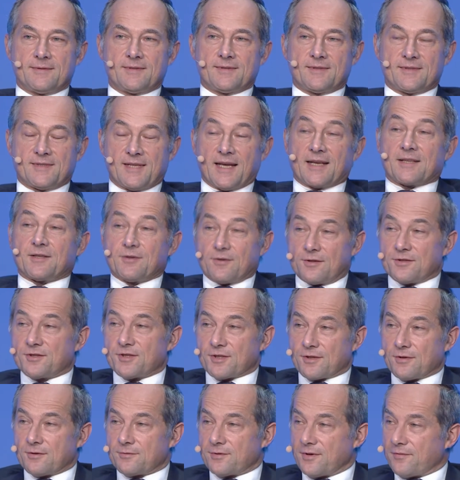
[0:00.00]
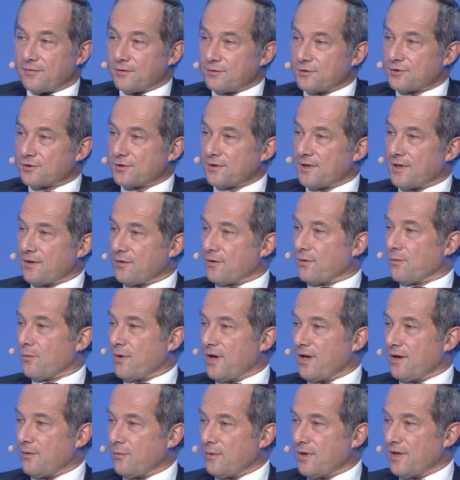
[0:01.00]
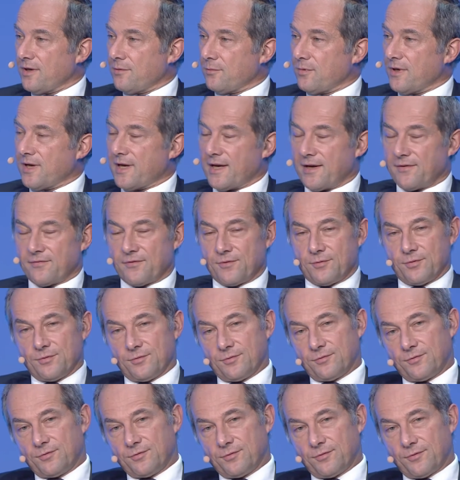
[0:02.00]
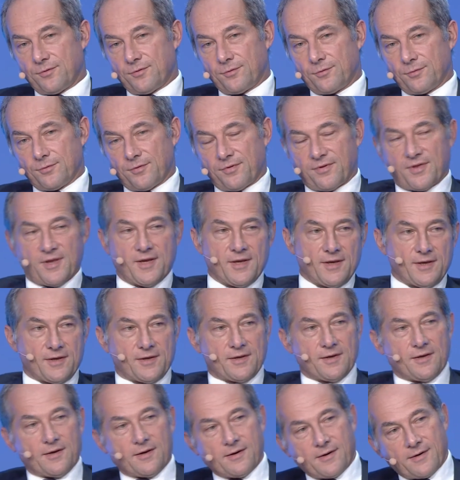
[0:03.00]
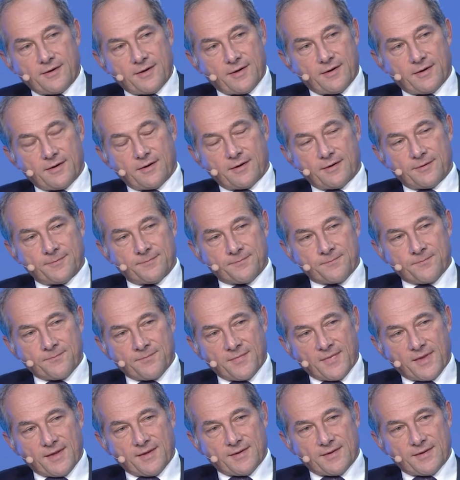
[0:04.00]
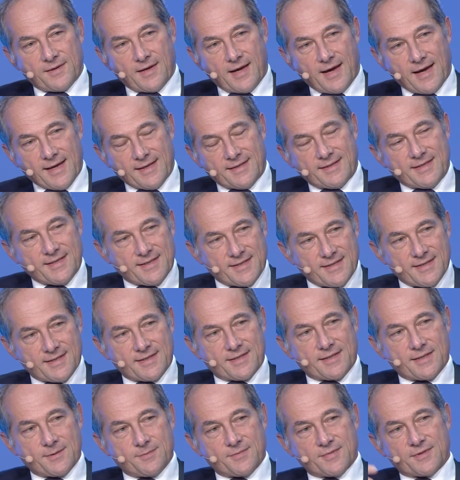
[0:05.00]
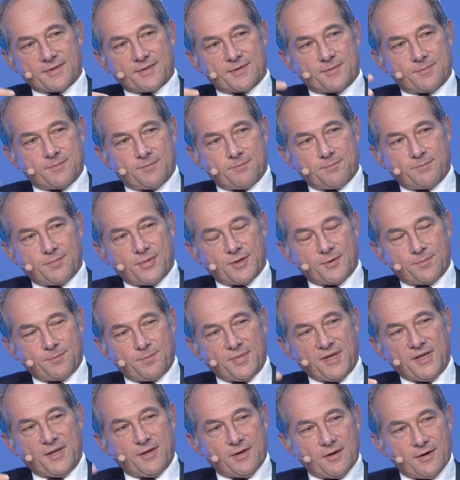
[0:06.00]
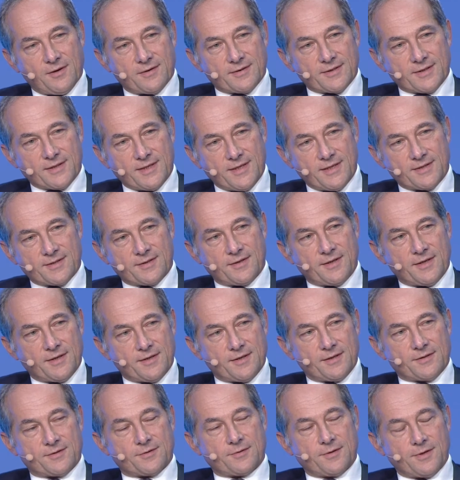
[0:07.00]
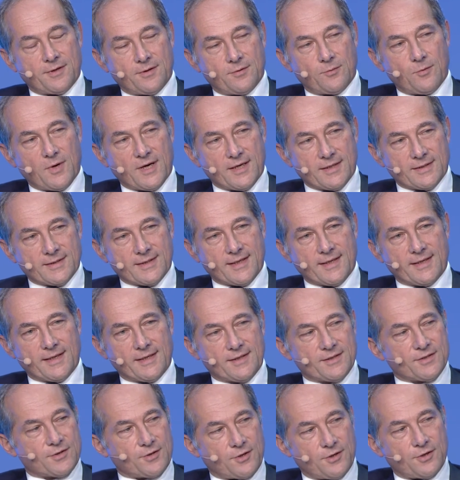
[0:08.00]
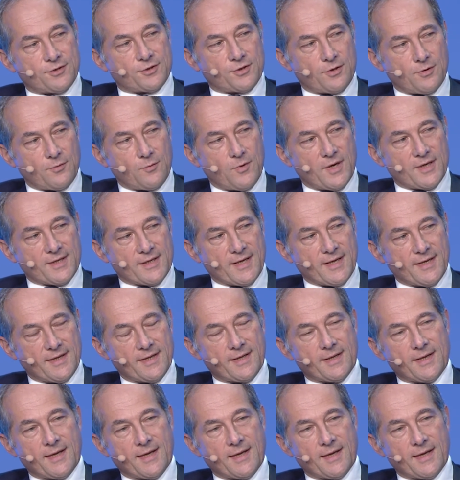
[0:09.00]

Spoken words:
technological revolution in the way we have to think our IT systems, but beyond, it's an industrial one and it's a cultural one. And